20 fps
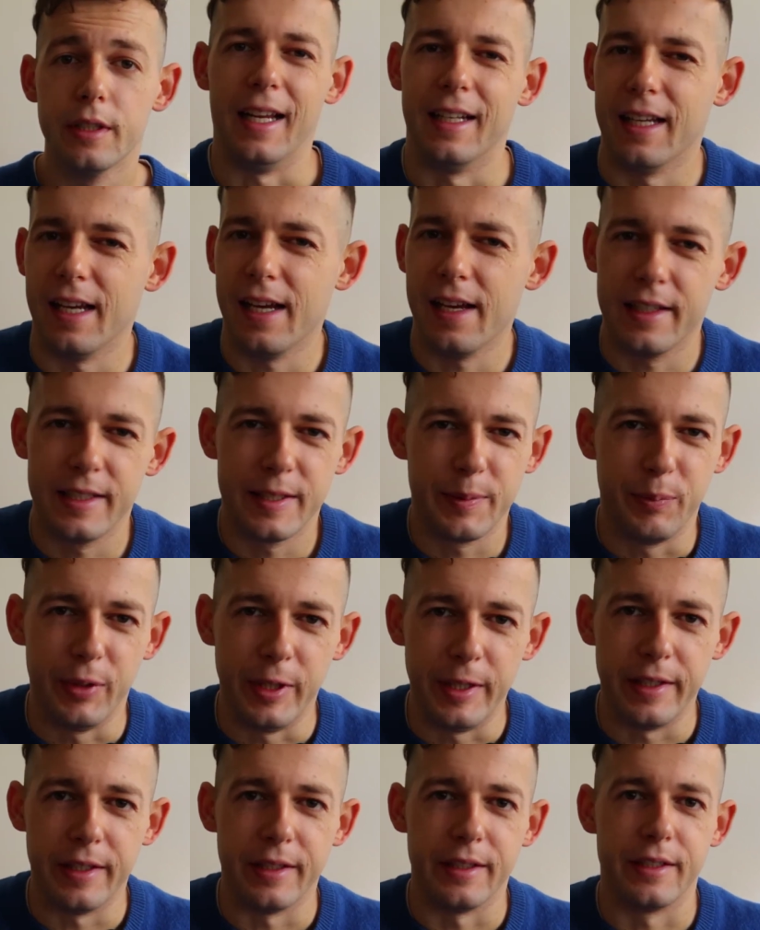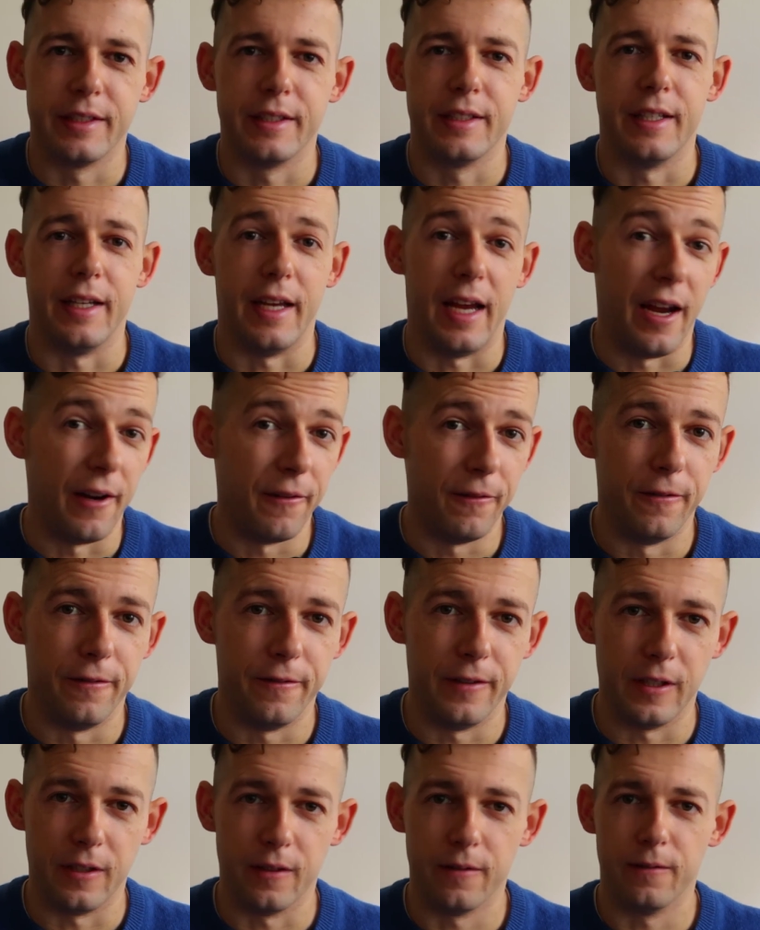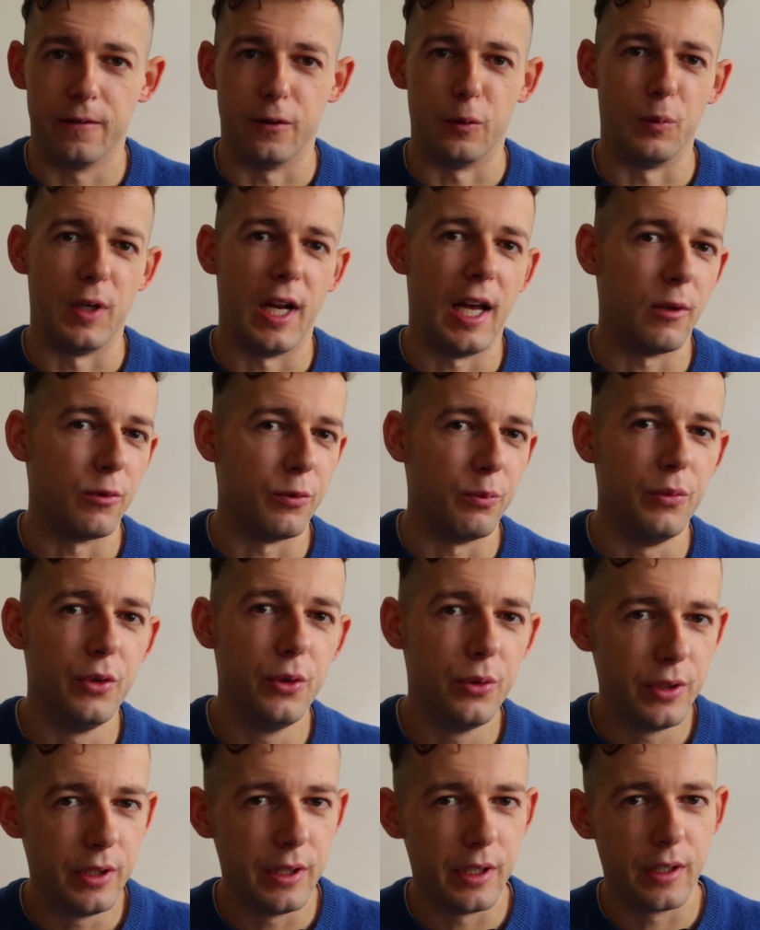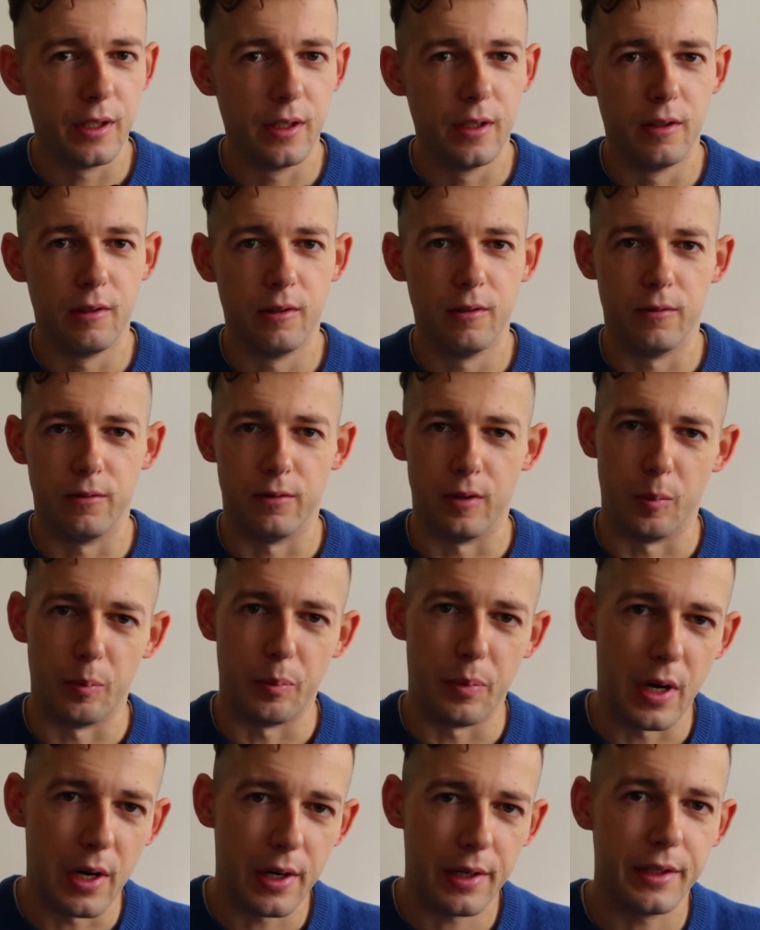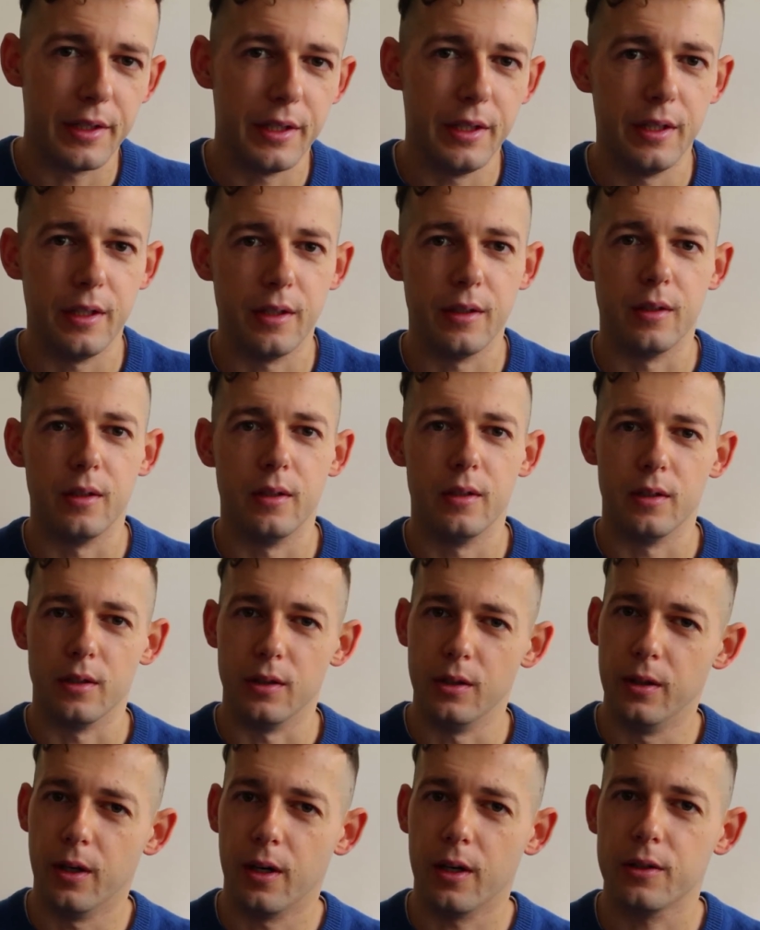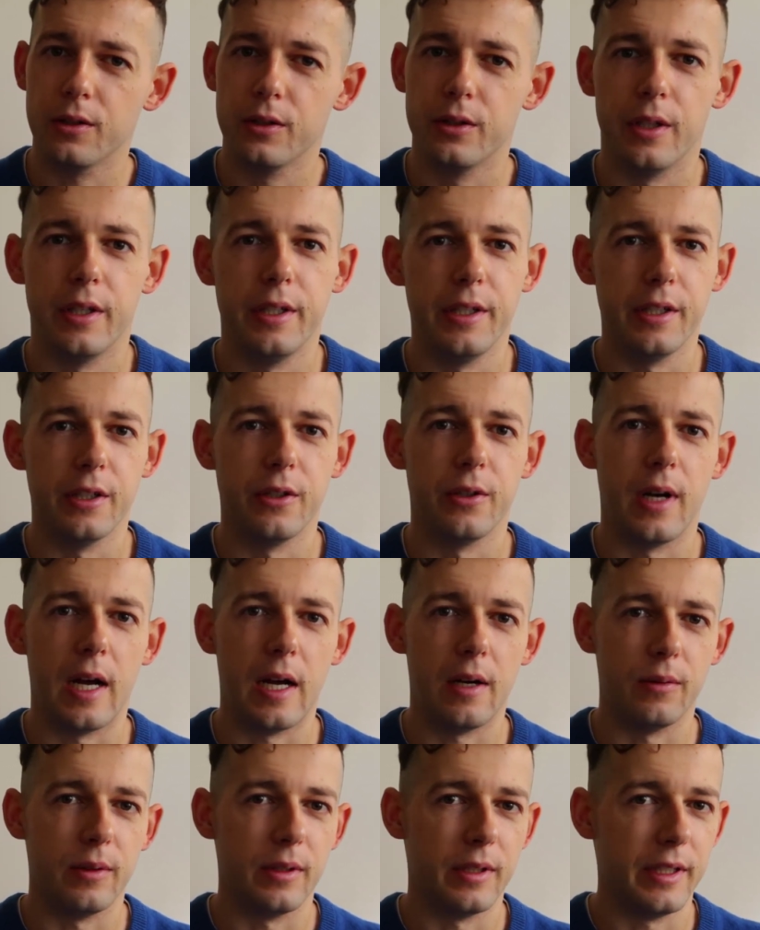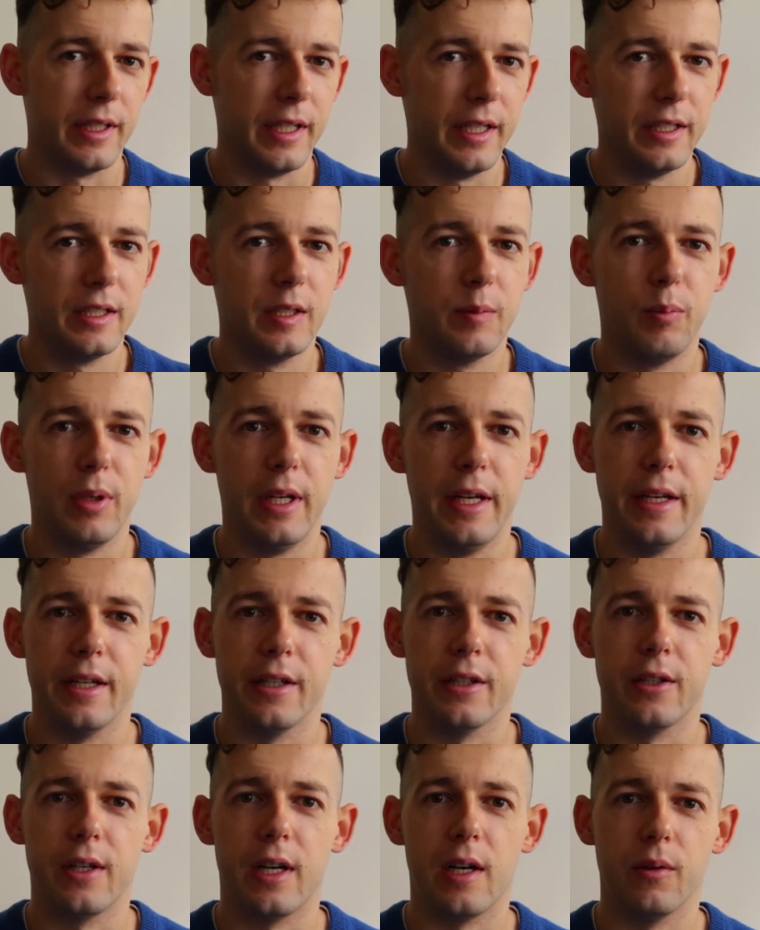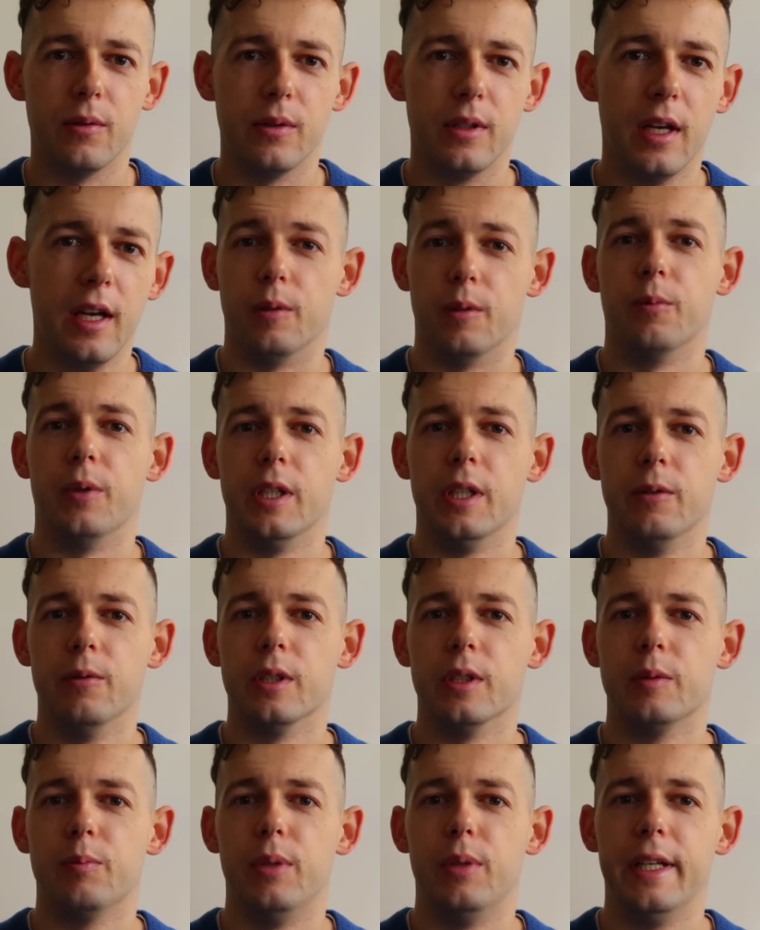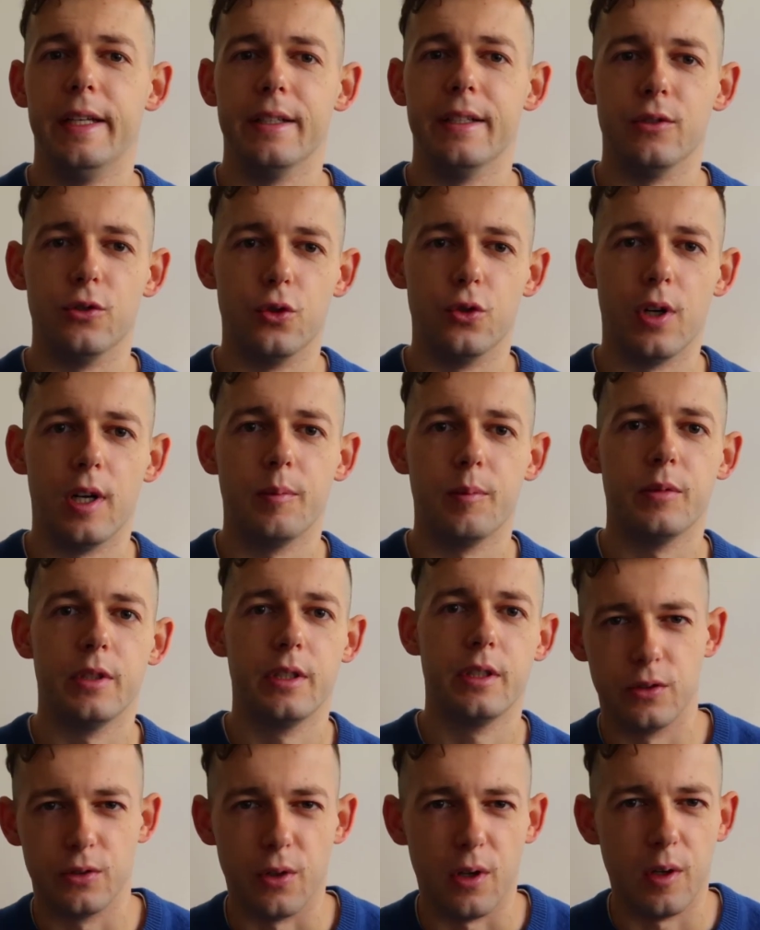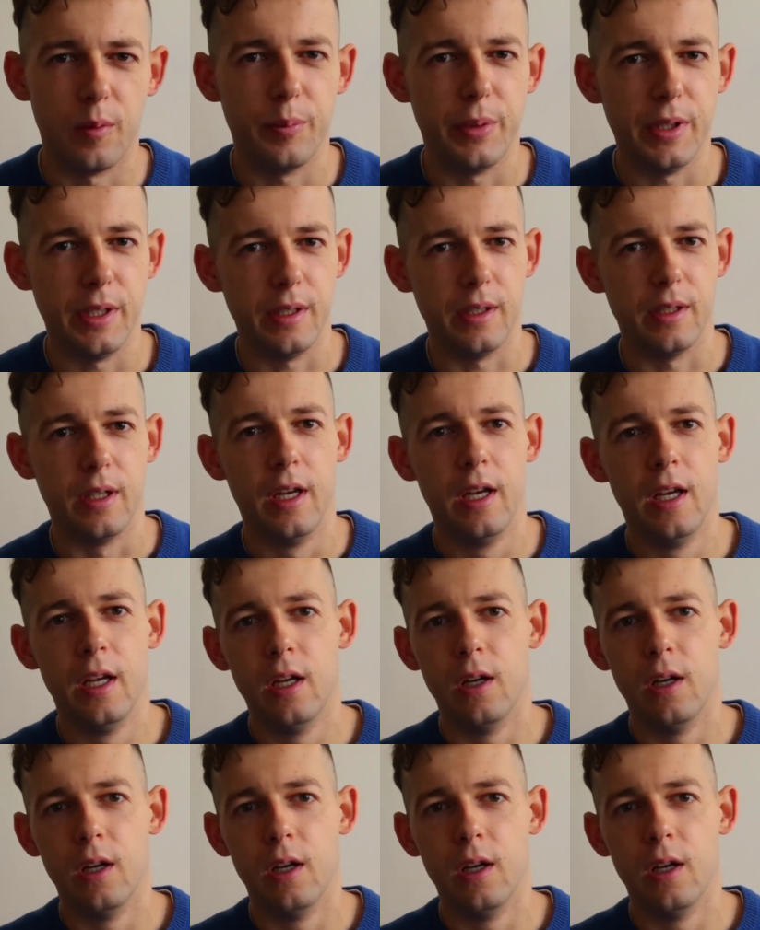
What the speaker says: And I experienced everything from loud music, from partying, dogs running around, kids playing around, somebody was playing drums, stomping.